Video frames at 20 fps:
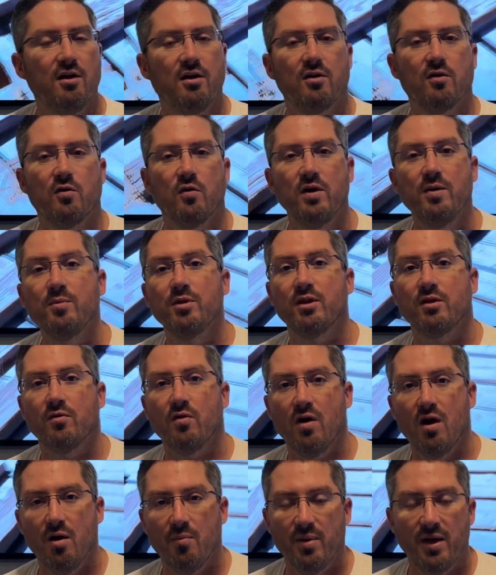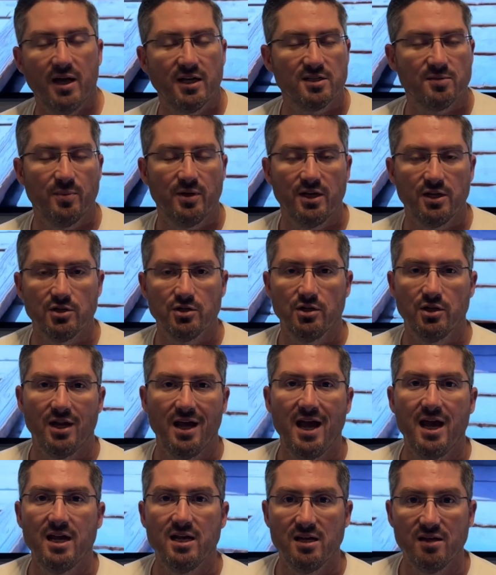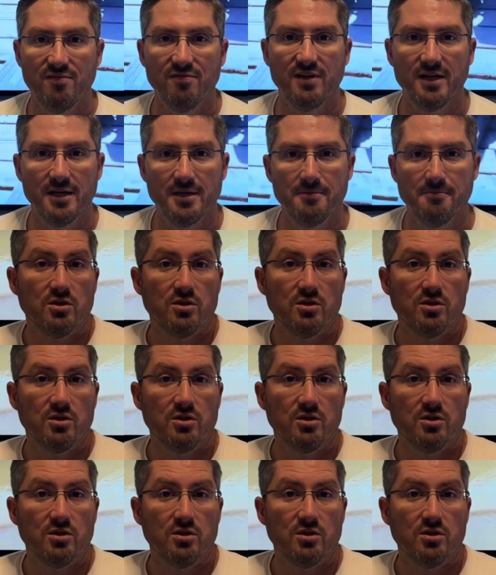cream of the crop Xpedition ADV.